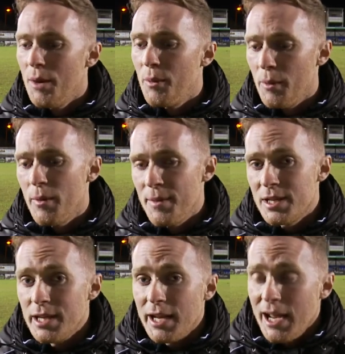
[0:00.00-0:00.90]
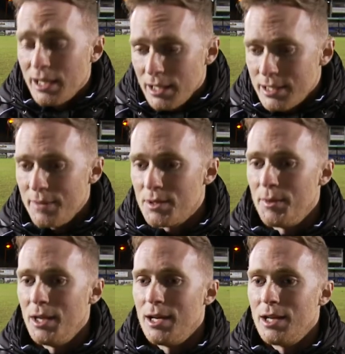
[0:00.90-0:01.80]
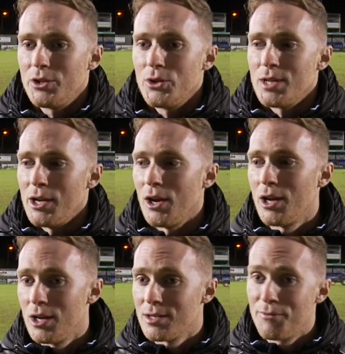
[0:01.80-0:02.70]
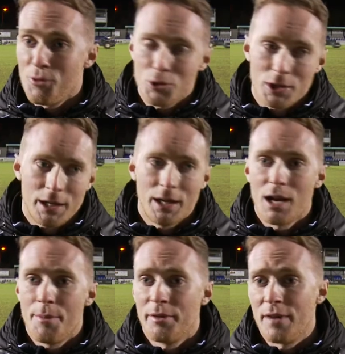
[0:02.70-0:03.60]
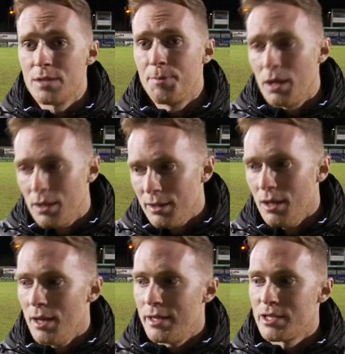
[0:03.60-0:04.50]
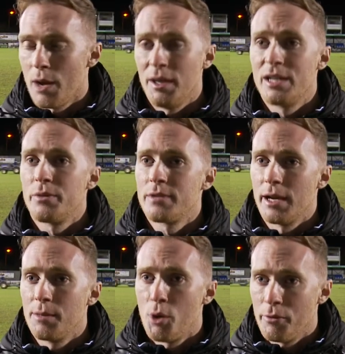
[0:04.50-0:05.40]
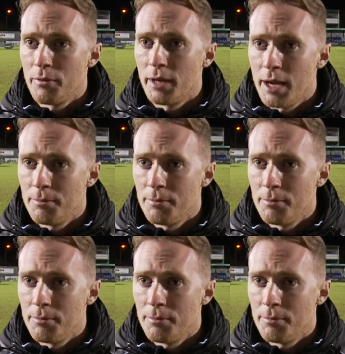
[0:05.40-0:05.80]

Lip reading: we missed it again, and it seems to be that Tuesday night curse, unfortunately, that coming with us. But this time, at least, we've taken a point from the game.